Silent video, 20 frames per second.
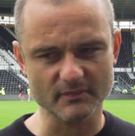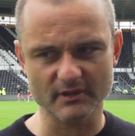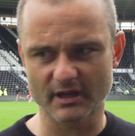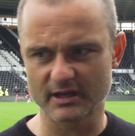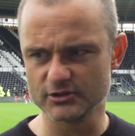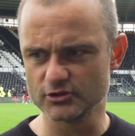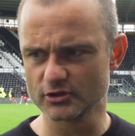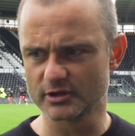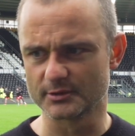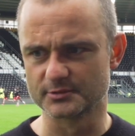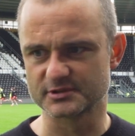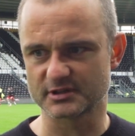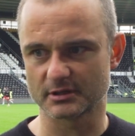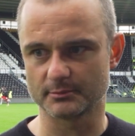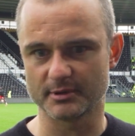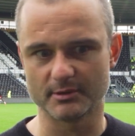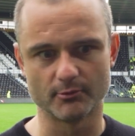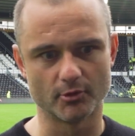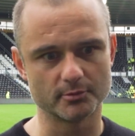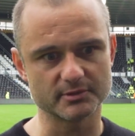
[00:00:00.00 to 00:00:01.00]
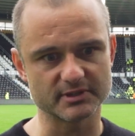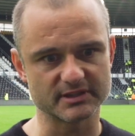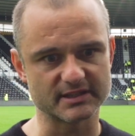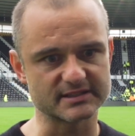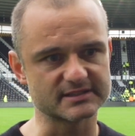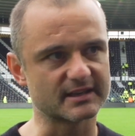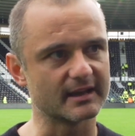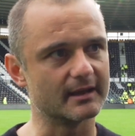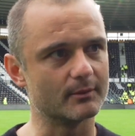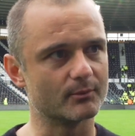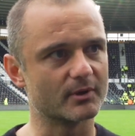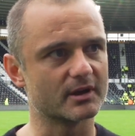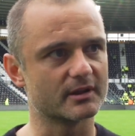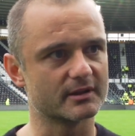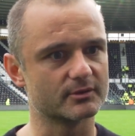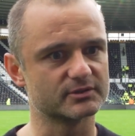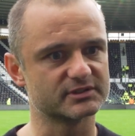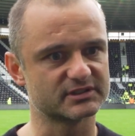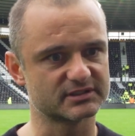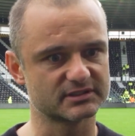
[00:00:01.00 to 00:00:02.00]
I knew there was going to be a moment in this game where
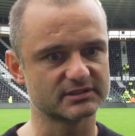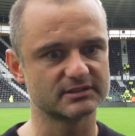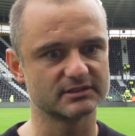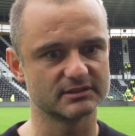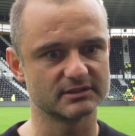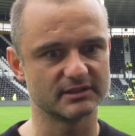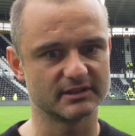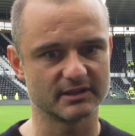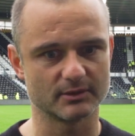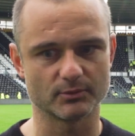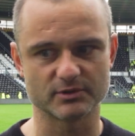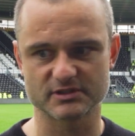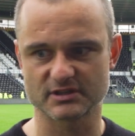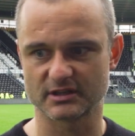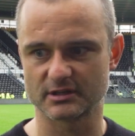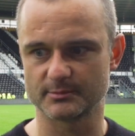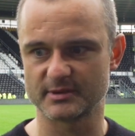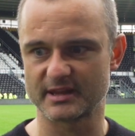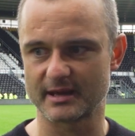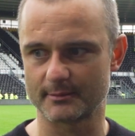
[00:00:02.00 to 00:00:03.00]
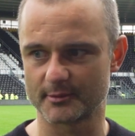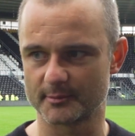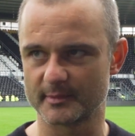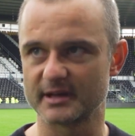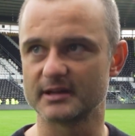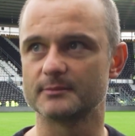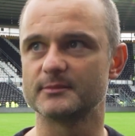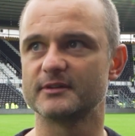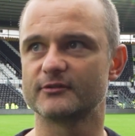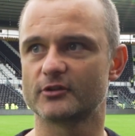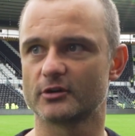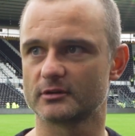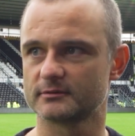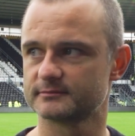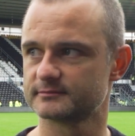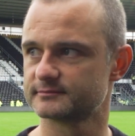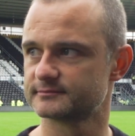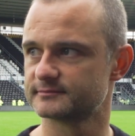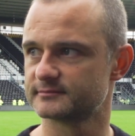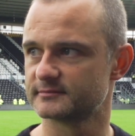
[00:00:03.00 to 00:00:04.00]
there was going to be that momentum. They've got
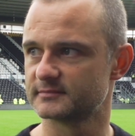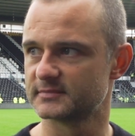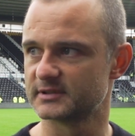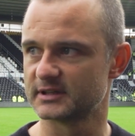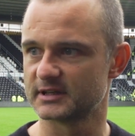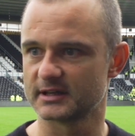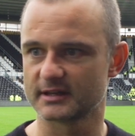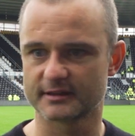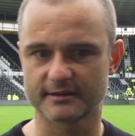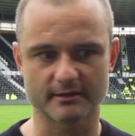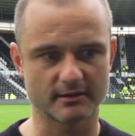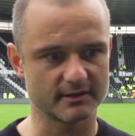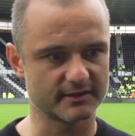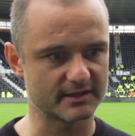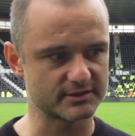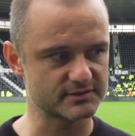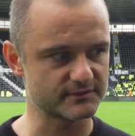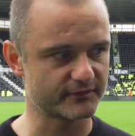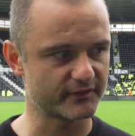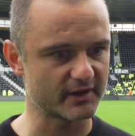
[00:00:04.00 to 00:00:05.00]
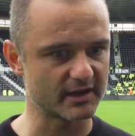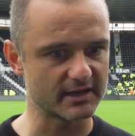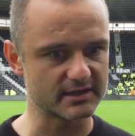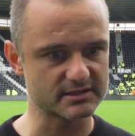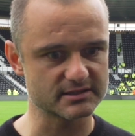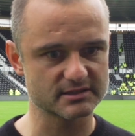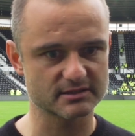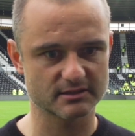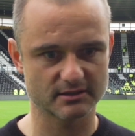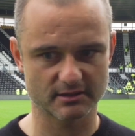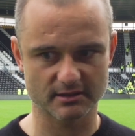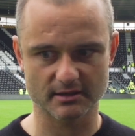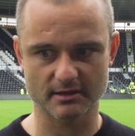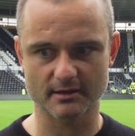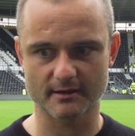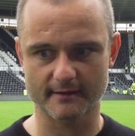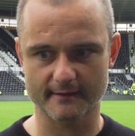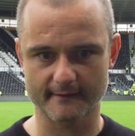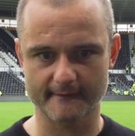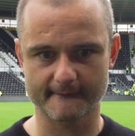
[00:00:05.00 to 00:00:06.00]
30,000 fans,
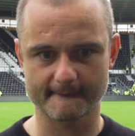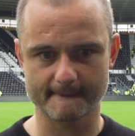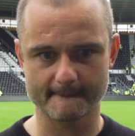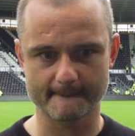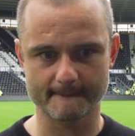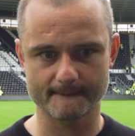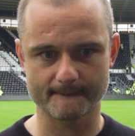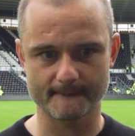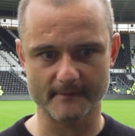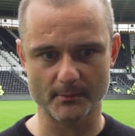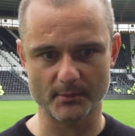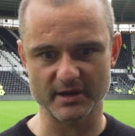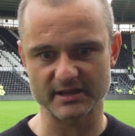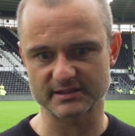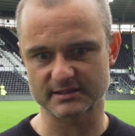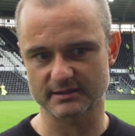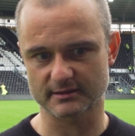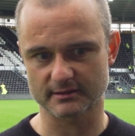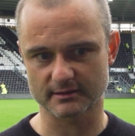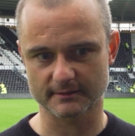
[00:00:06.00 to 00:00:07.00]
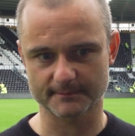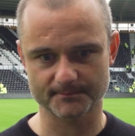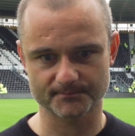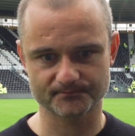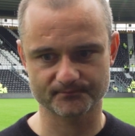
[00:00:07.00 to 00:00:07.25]
and we had to